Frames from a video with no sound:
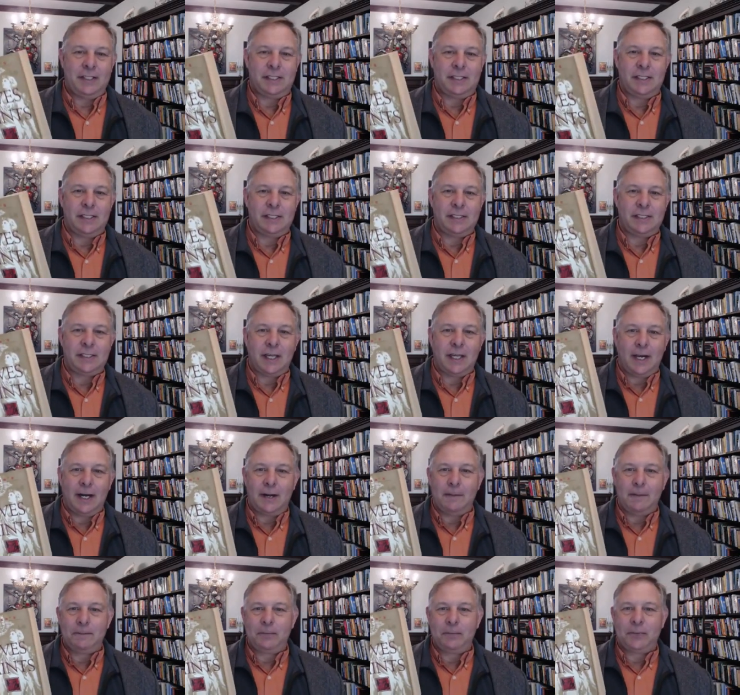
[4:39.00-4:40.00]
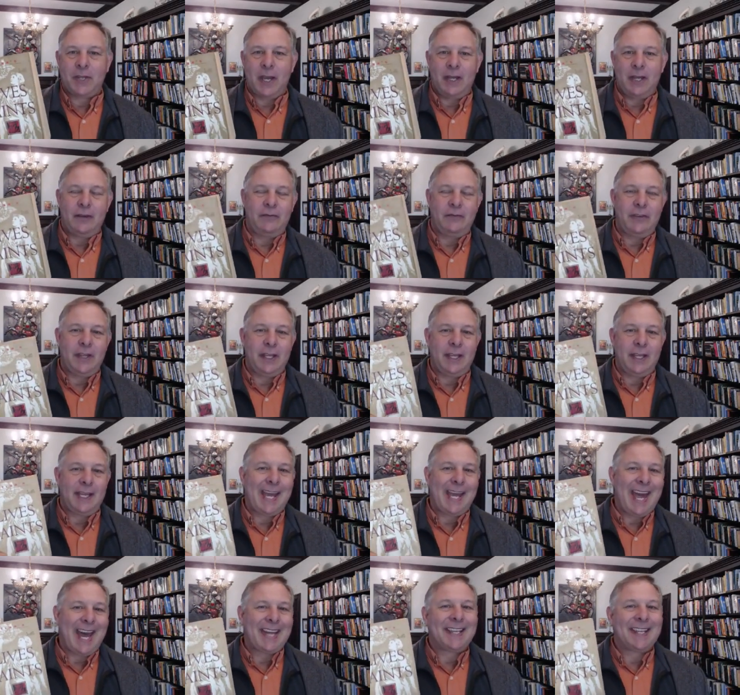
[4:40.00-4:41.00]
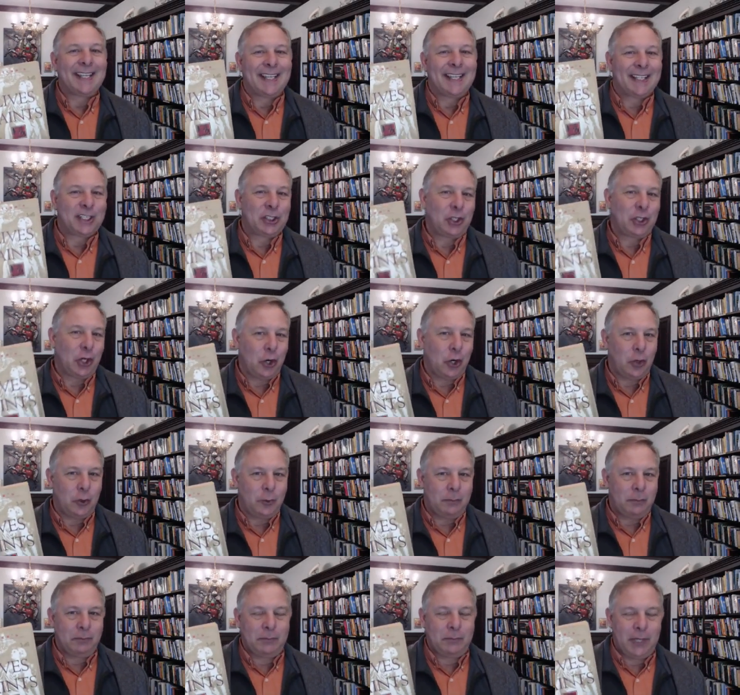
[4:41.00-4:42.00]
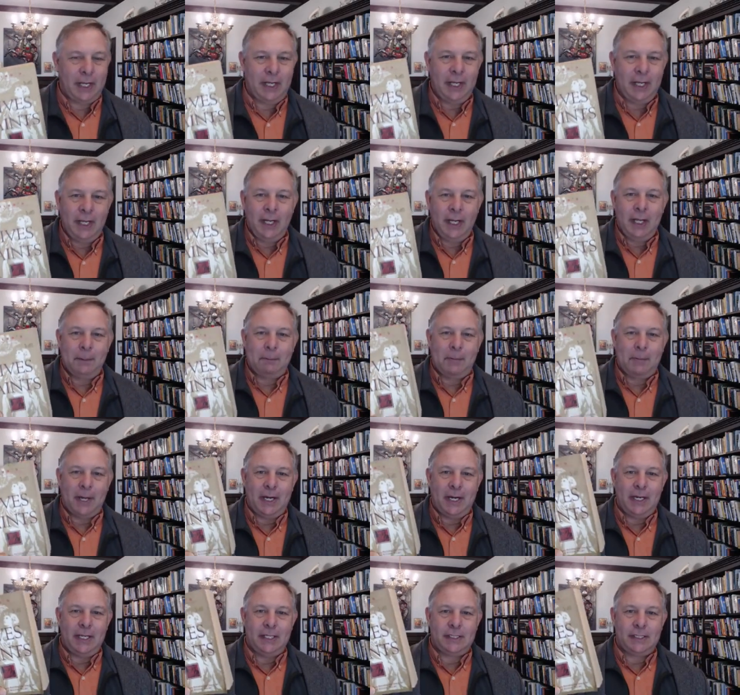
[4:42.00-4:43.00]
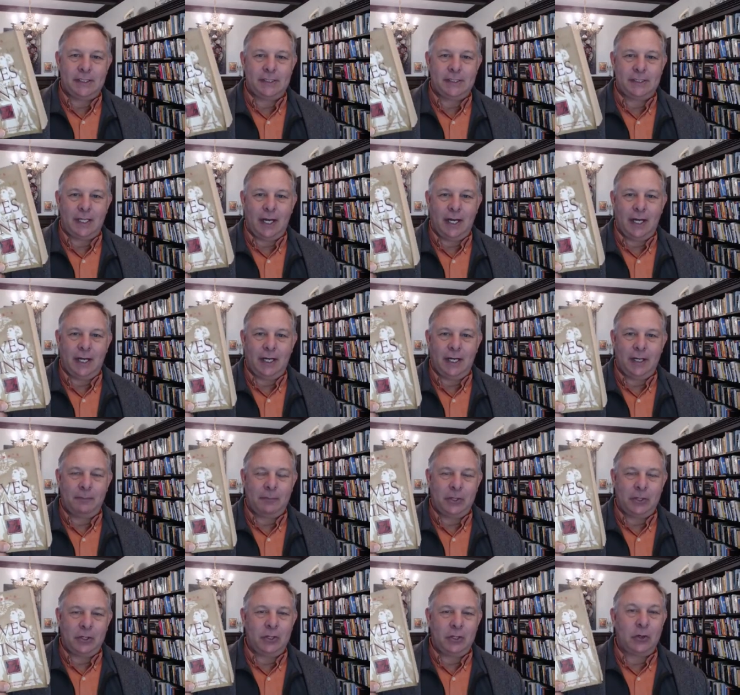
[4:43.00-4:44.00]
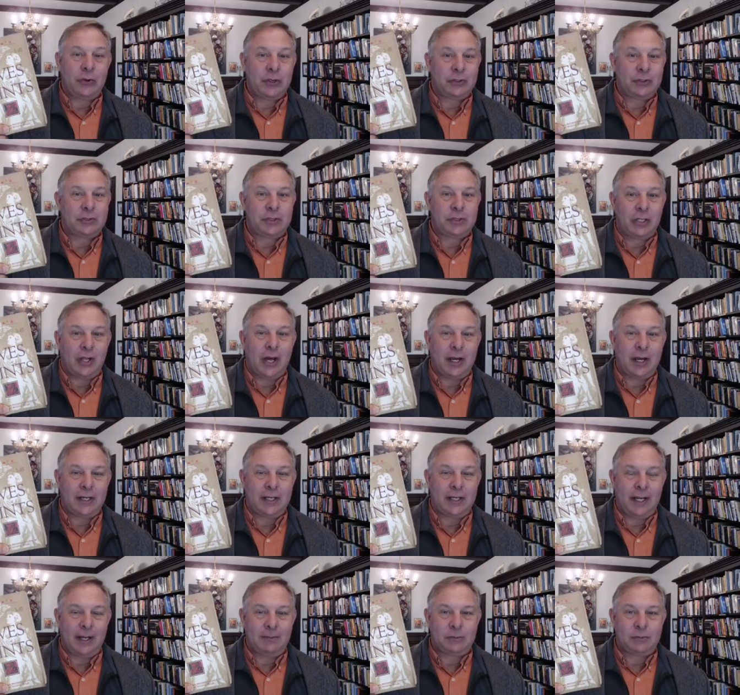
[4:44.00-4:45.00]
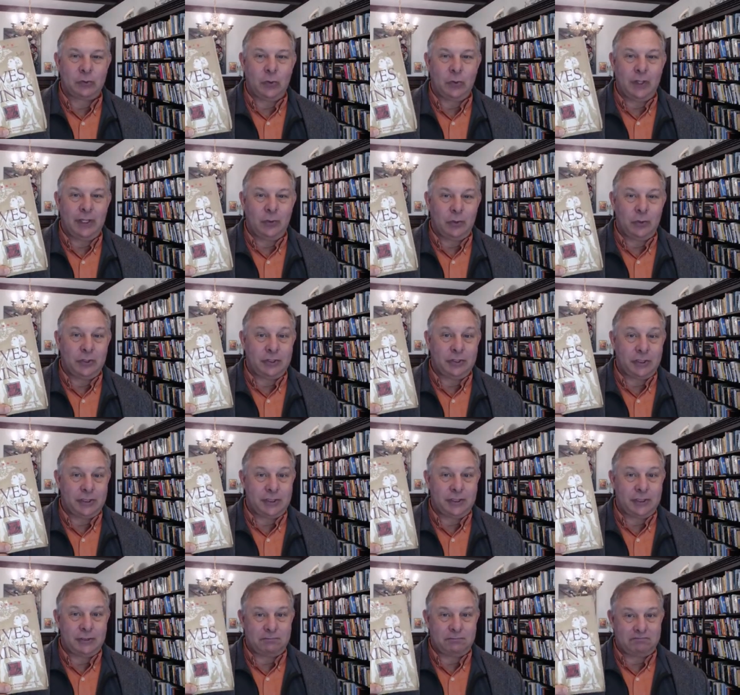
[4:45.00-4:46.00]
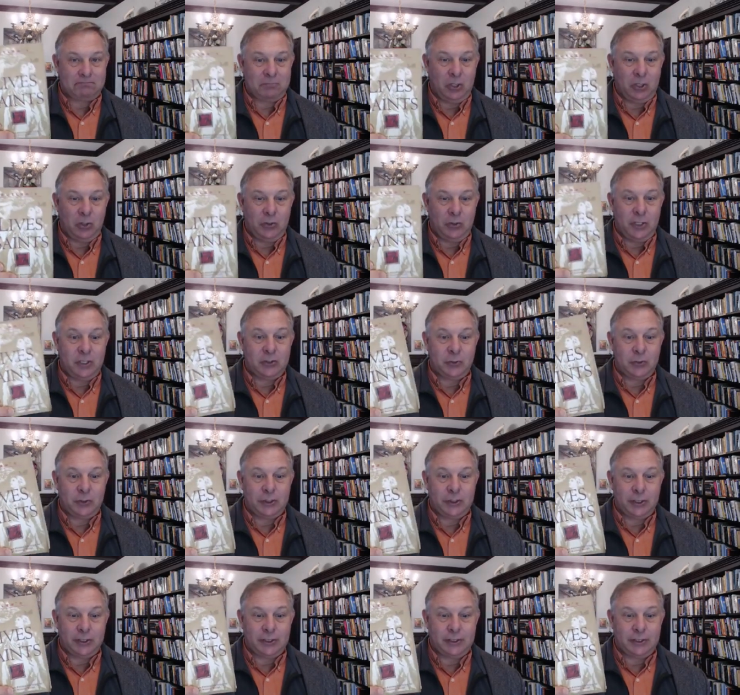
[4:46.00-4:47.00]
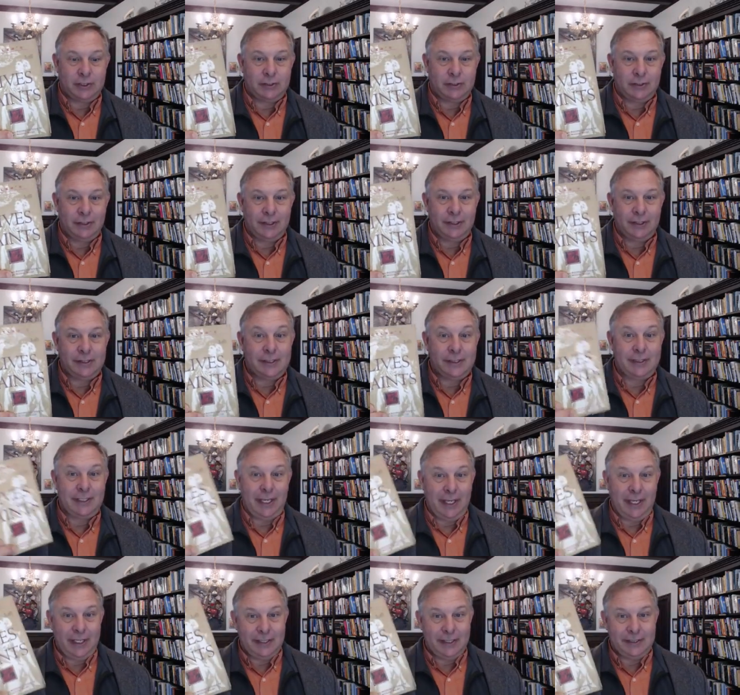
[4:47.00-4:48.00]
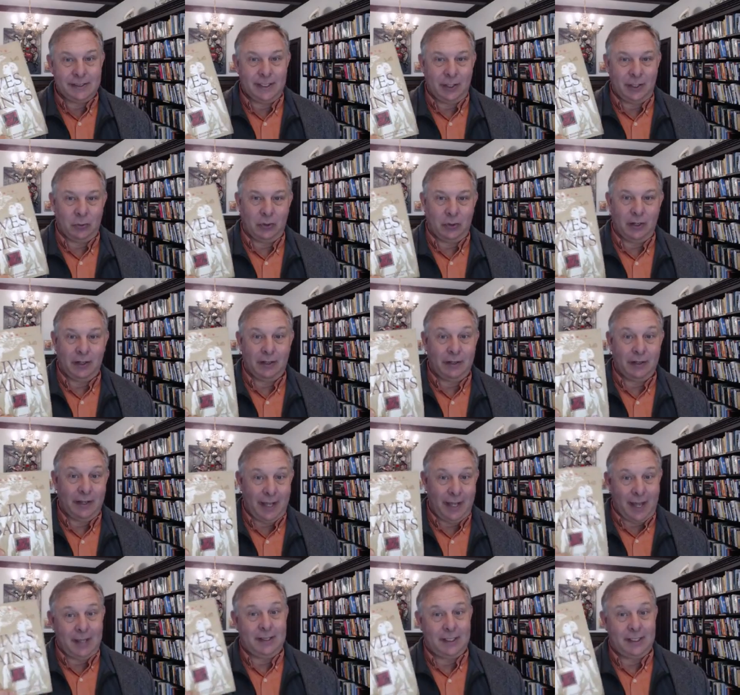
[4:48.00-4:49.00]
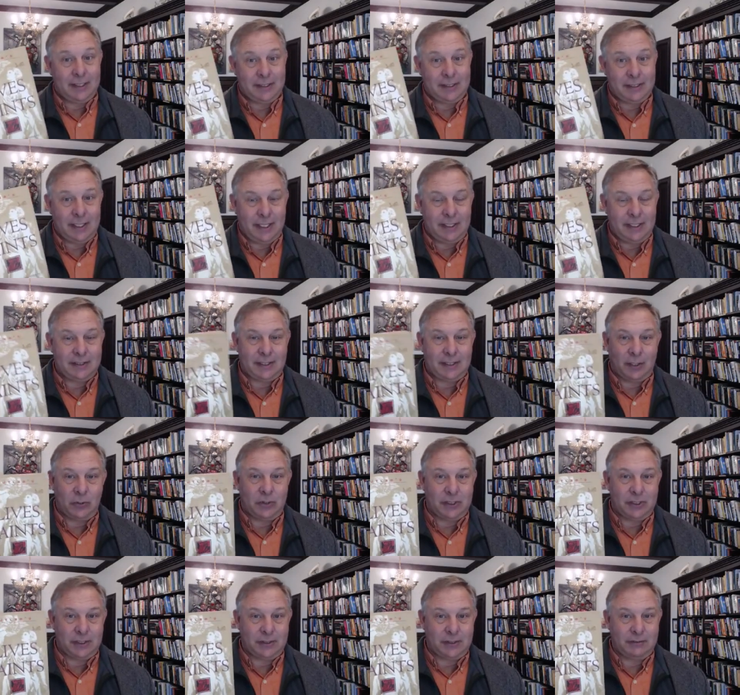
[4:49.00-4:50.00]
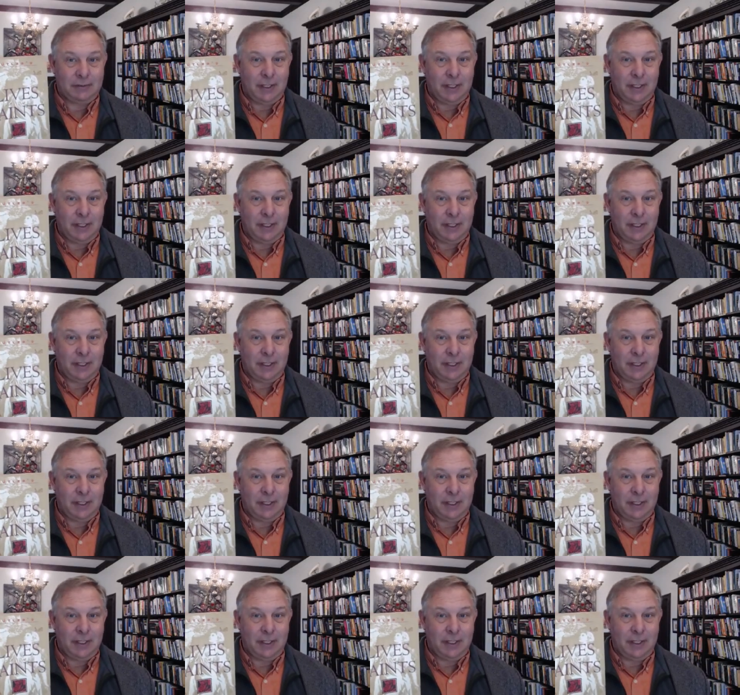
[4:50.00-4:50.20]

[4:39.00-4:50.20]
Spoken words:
is kind of the Catholic tome, but it is. There's a lot of times when they were just, these were just saints. They weren't Catholic saints. They were just